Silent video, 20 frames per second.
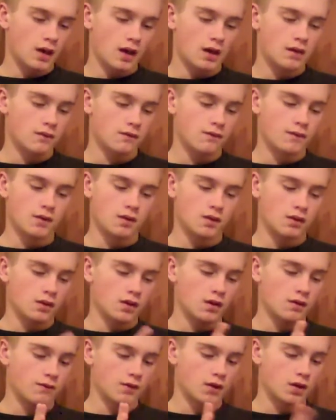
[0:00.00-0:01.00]
guys, if
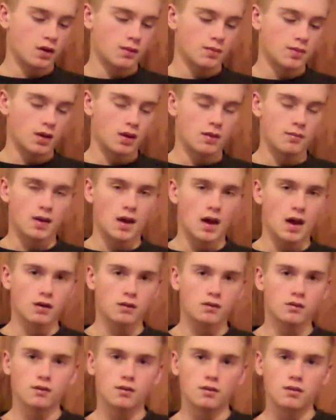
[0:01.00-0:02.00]
you're gonna pick up
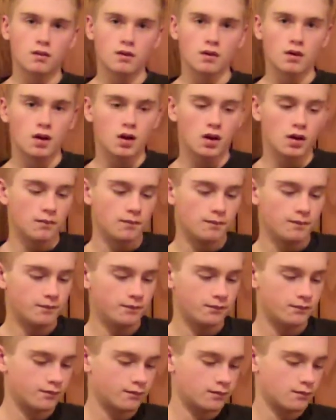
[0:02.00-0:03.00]
goggles,
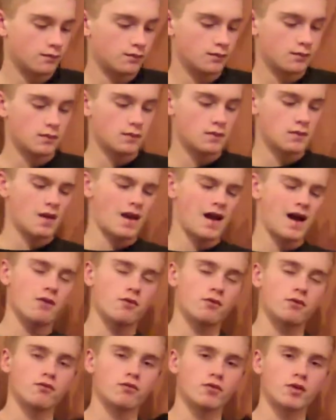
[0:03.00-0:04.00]
I
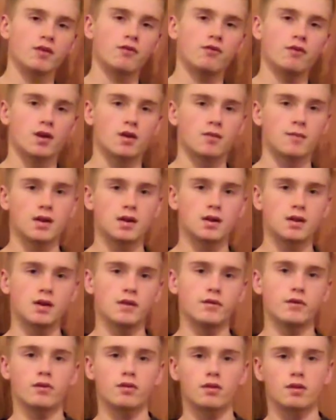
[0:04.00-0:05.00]
would really recommend
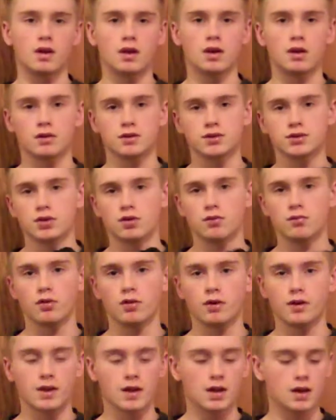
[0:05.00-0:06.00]
either skiing or
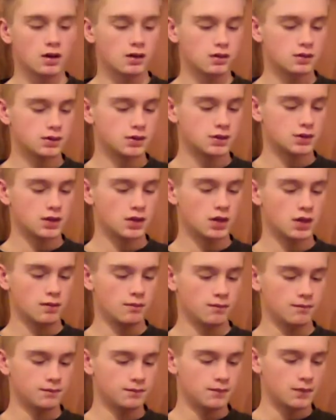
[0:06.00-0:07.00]
snowboarding goggles,
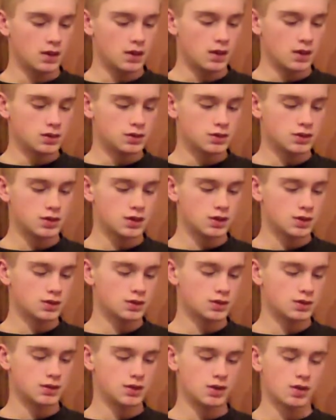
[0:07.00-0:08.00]
just
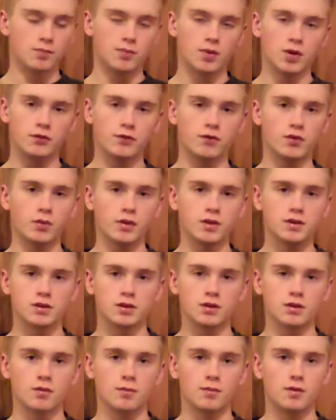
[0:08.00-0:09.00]
because they're built for
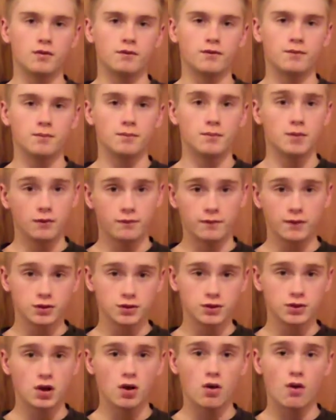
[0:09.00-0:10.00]
winter. They're both built for
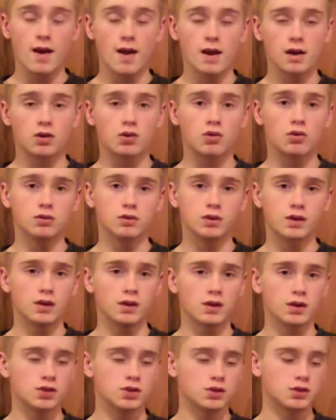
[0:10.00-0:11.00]
snow and cold
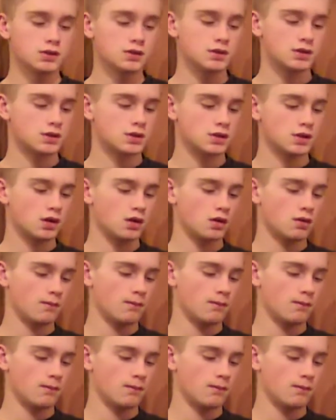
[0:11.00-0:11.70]
conditions.